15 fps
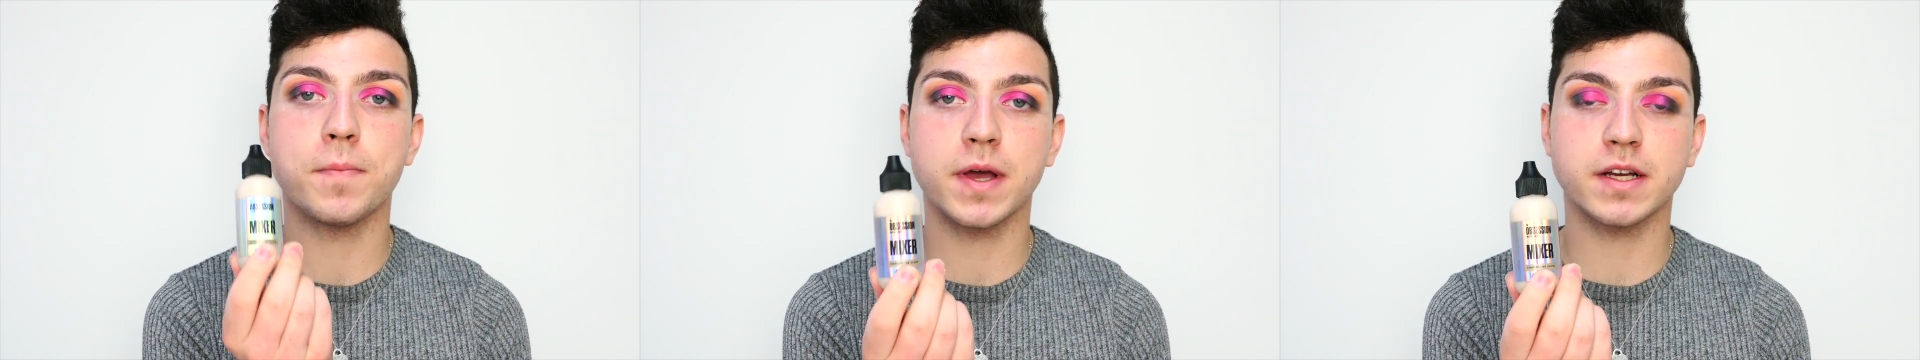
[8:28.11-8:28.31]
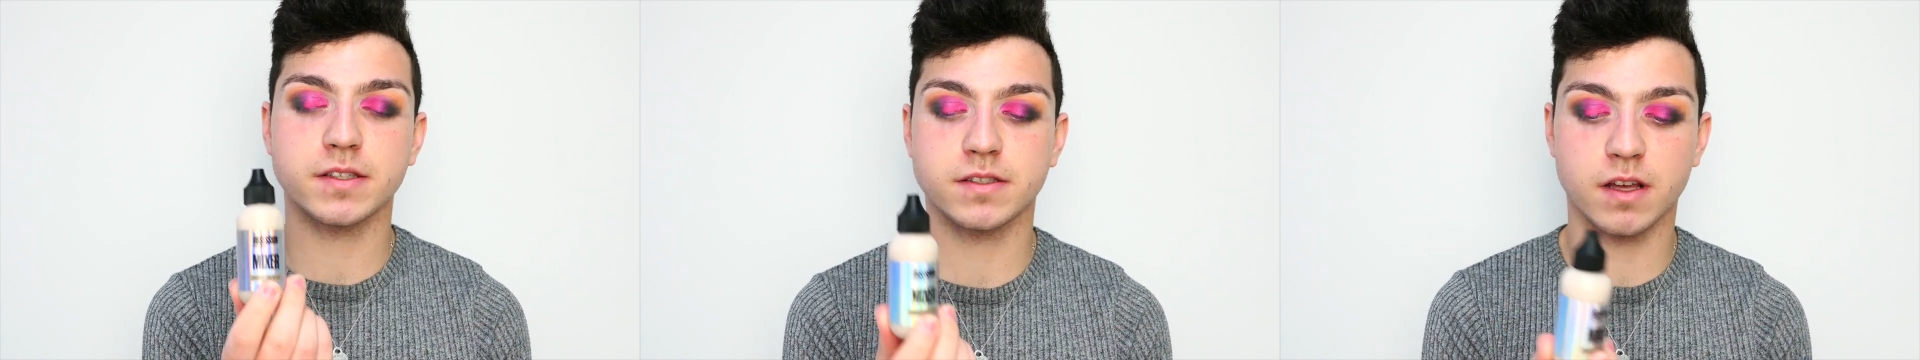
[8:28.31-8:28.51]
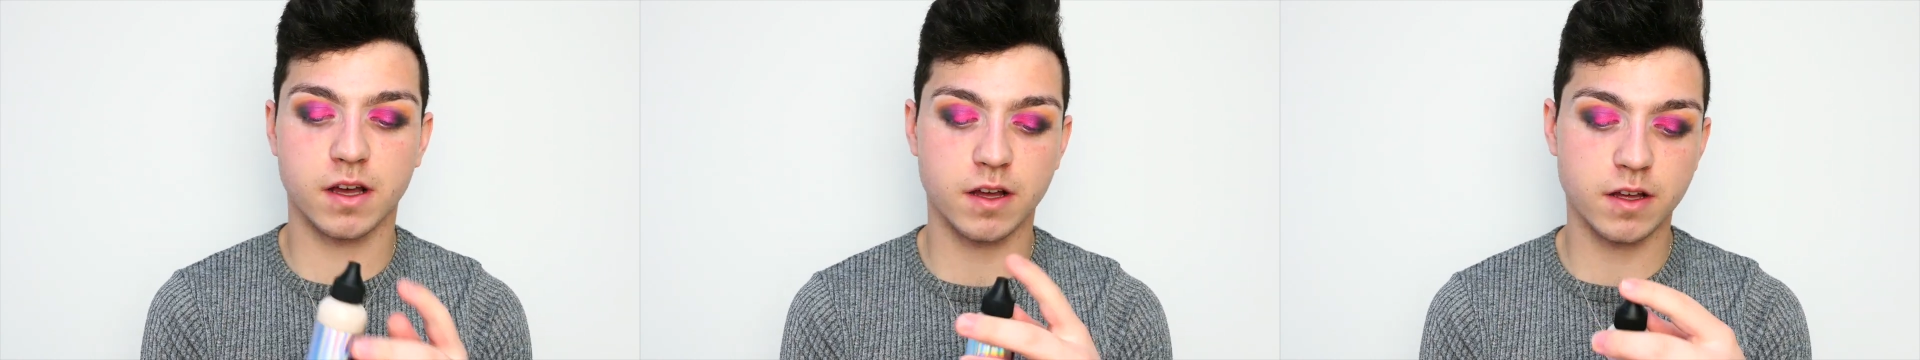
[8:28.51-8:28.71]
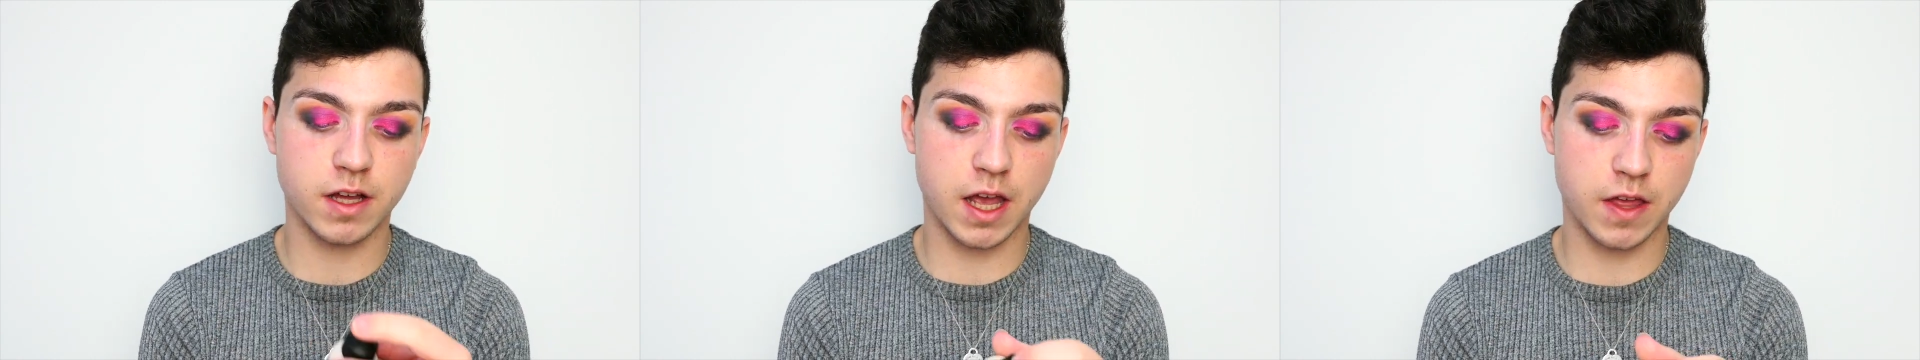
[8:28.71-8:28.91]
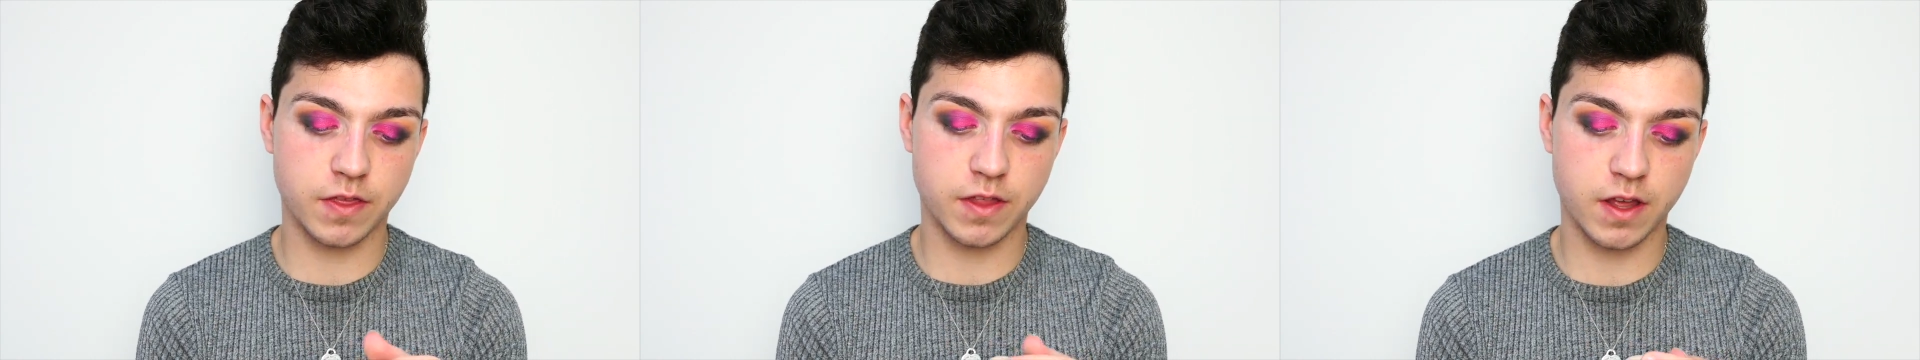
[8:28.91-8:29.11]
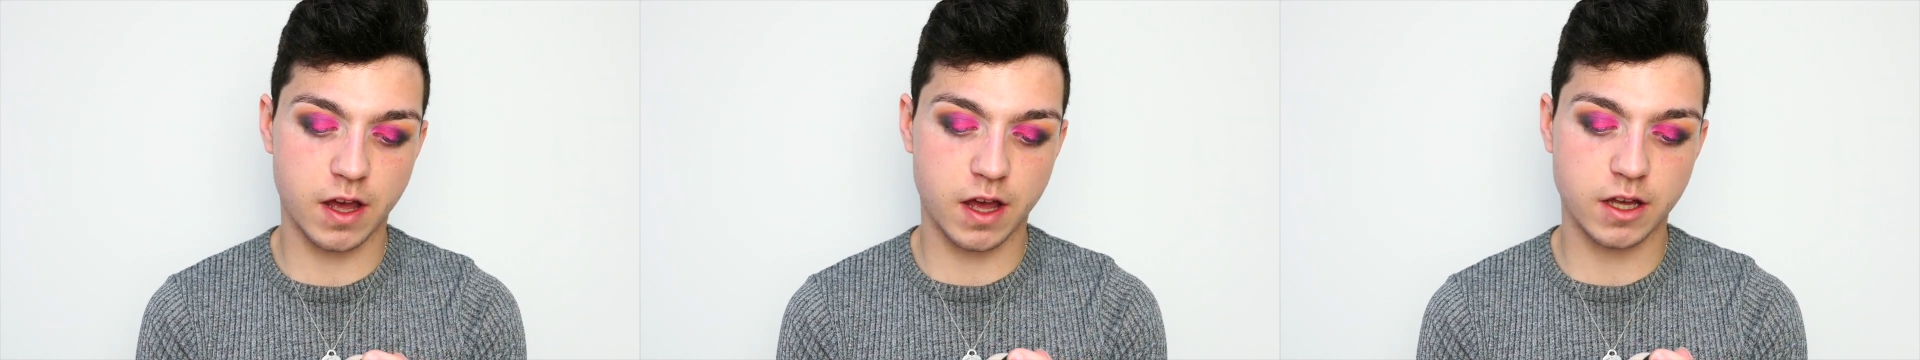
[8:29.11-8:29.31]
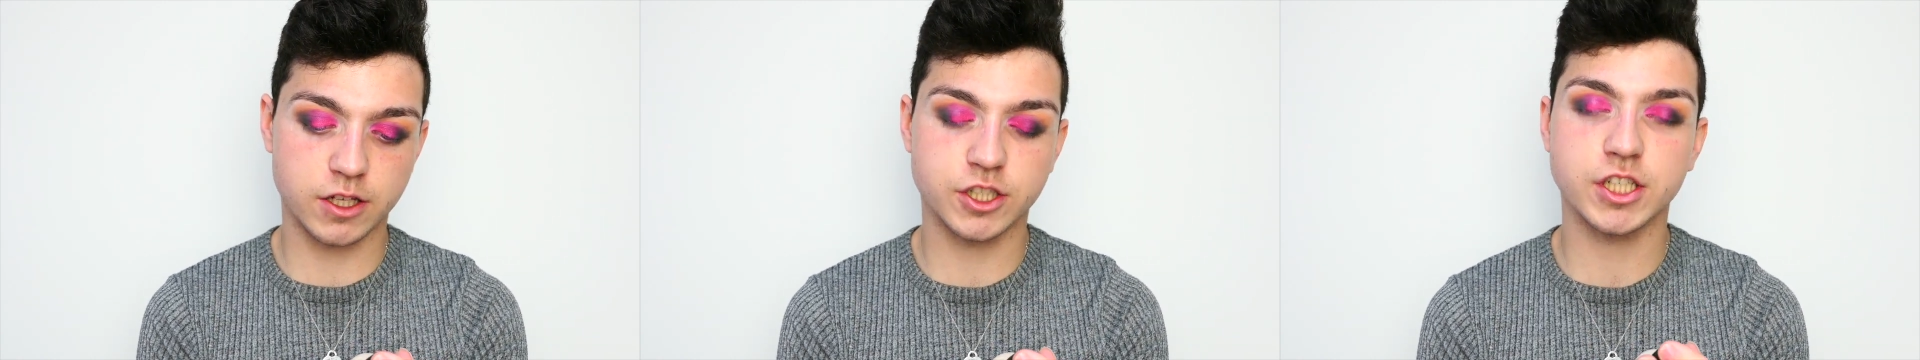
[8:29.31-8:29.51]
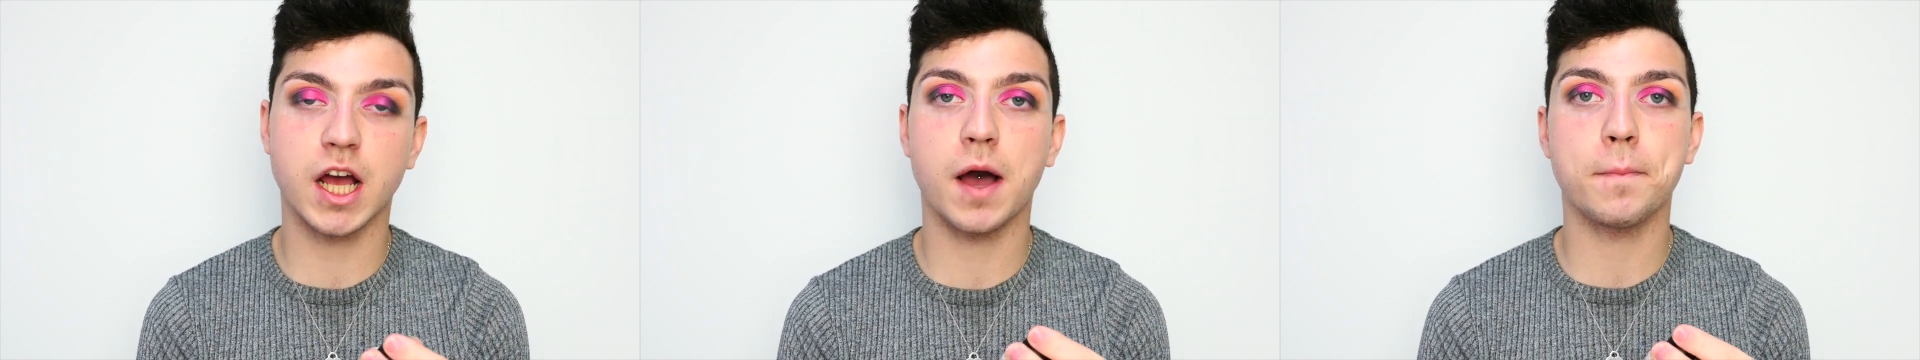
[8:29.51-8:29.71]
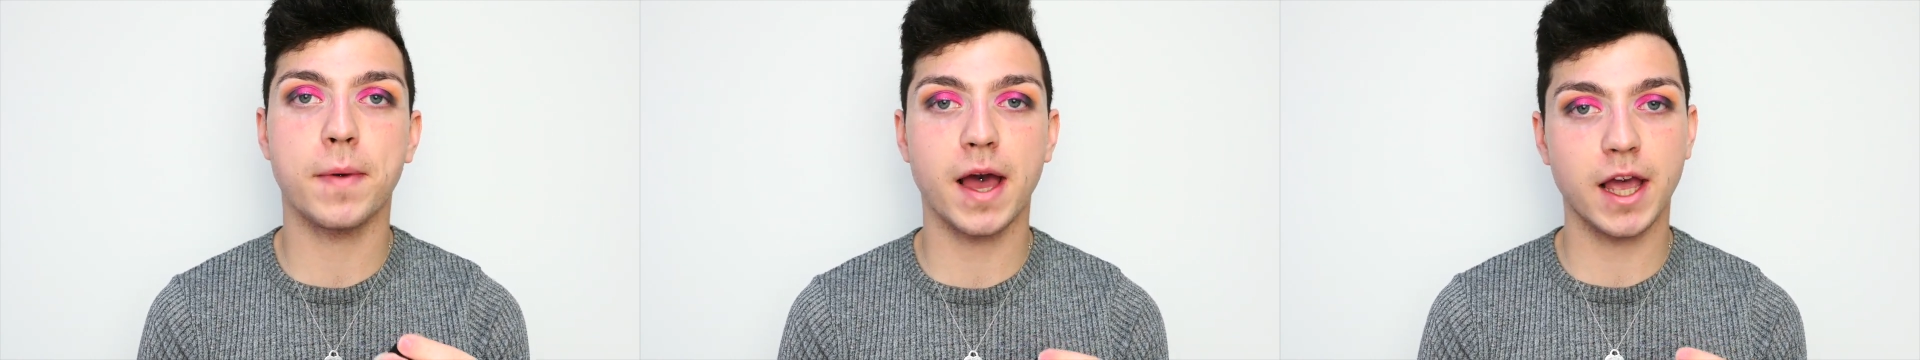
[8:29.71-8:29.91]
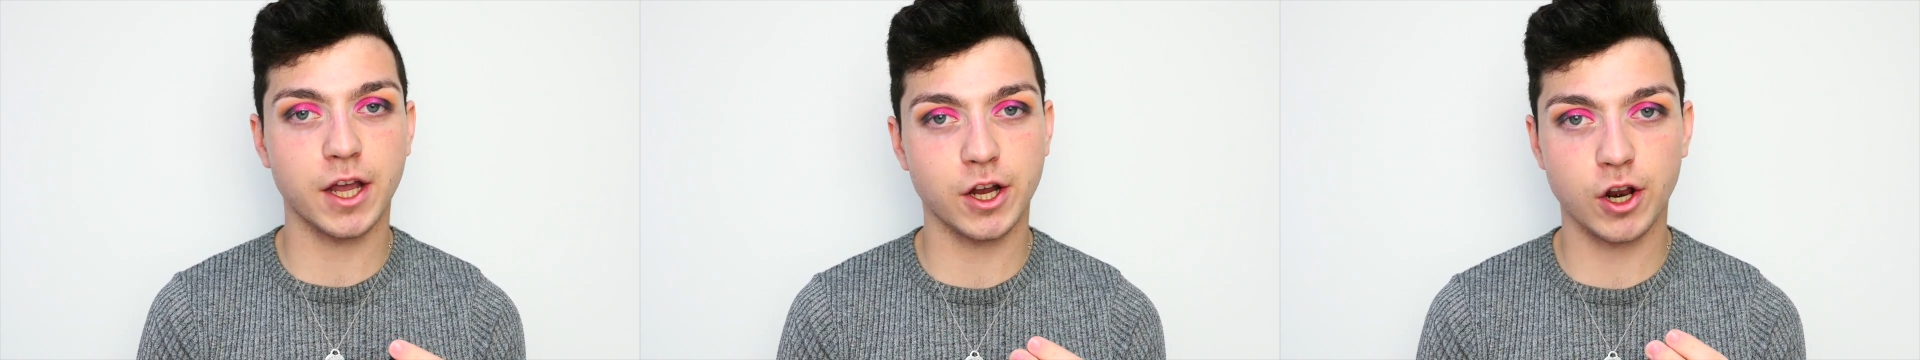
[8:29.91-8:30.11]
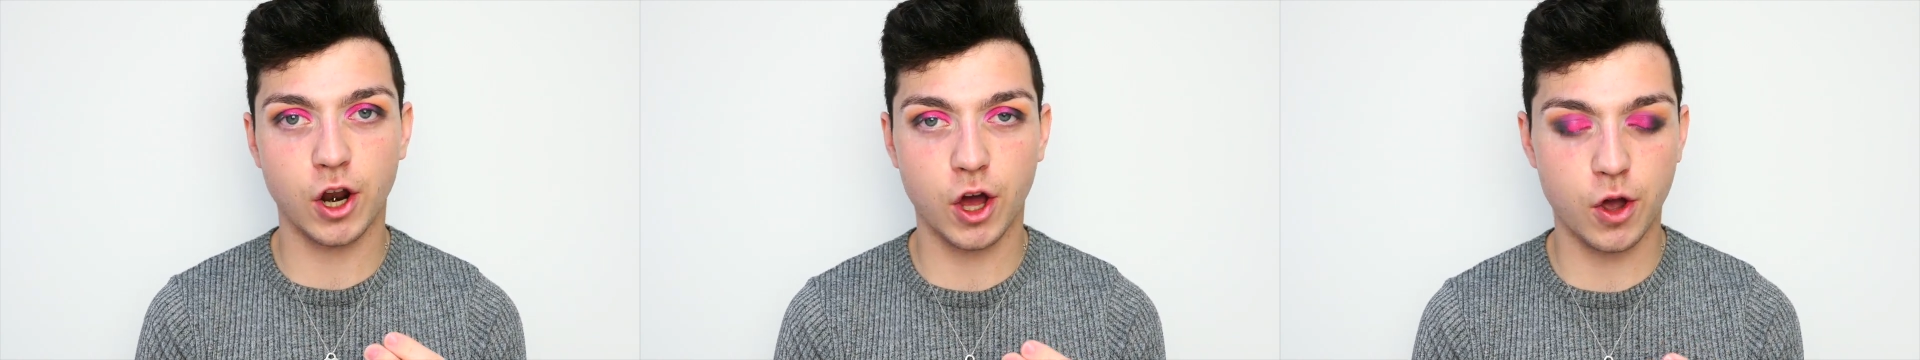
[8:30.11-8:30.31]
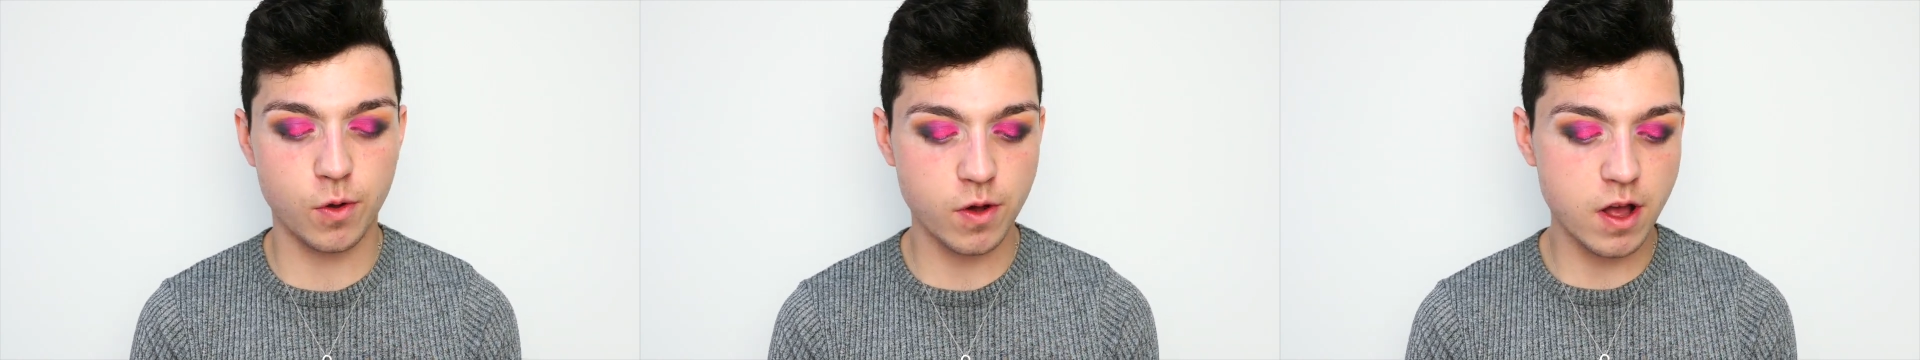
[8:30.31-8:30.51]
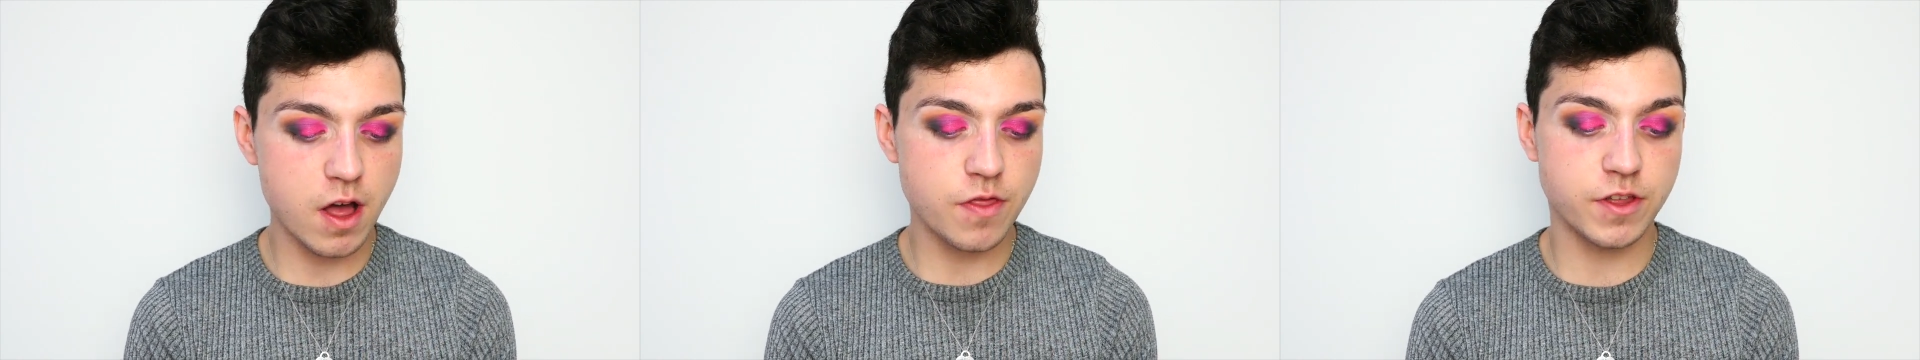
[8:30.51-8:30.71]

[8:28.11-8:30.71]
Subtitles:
Mixer in the Champagne Glow.